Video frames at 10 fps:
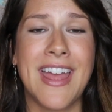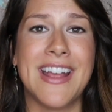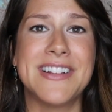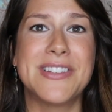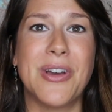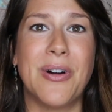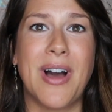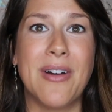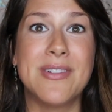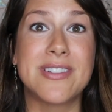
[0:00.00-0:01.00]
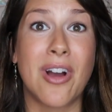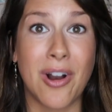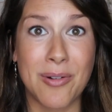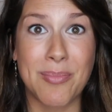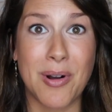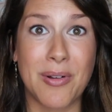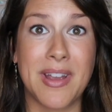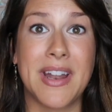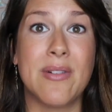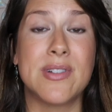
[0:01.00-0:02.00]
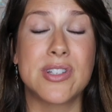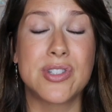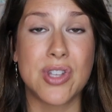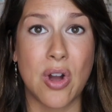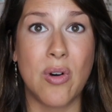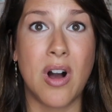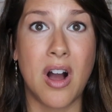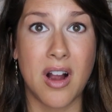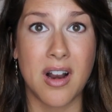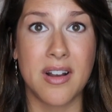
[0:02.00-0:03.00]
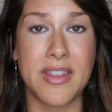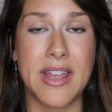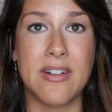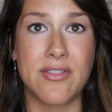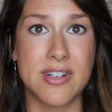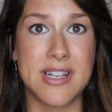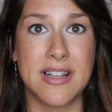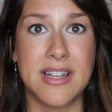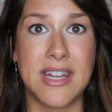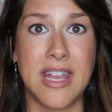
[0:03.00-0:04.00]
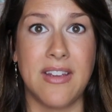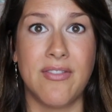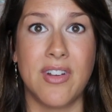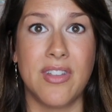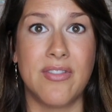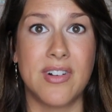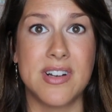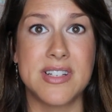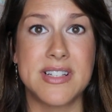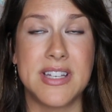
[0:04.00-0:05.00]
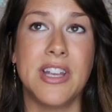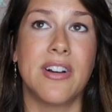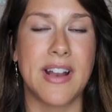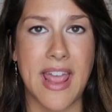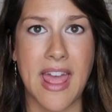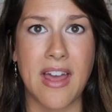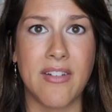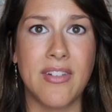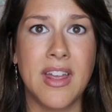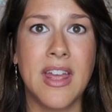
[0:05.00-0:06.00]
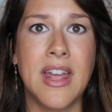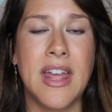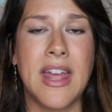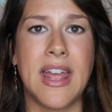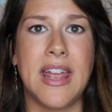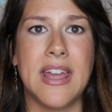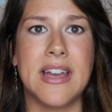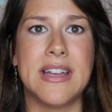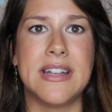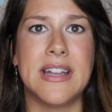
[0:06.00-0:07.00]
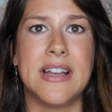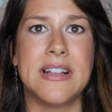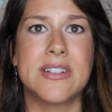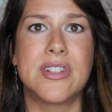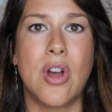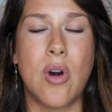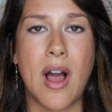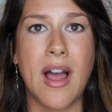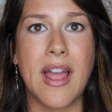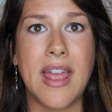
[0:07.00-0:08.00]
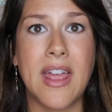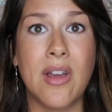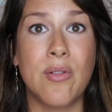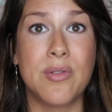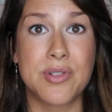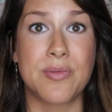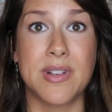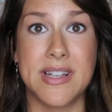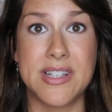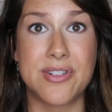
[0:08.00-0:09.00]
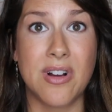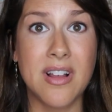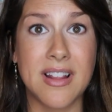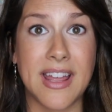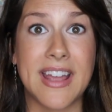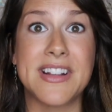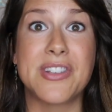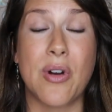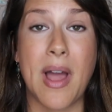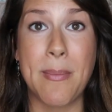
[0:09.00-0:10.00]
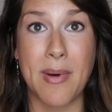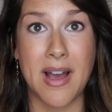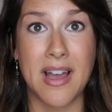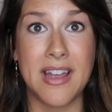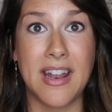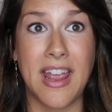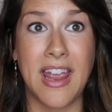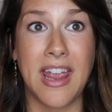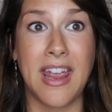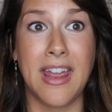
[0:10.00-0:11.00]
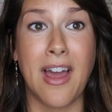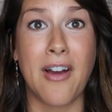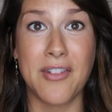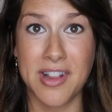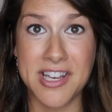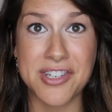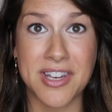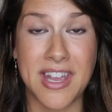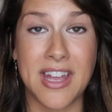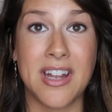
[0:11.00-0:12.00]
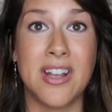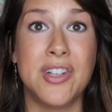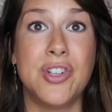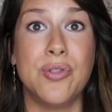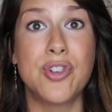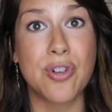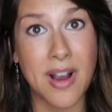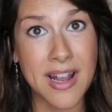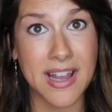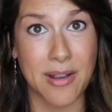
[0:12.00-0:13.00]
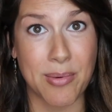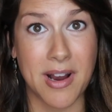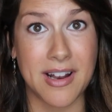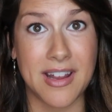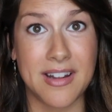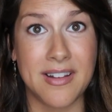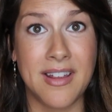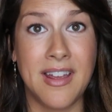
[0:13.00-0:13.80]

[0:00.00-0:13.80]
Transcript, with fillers: And so I was heartbroken. It was so hard, the infertility for the first year and a half. And so I was really struggling. And so I bought a ovulation kit to try to get pregnant.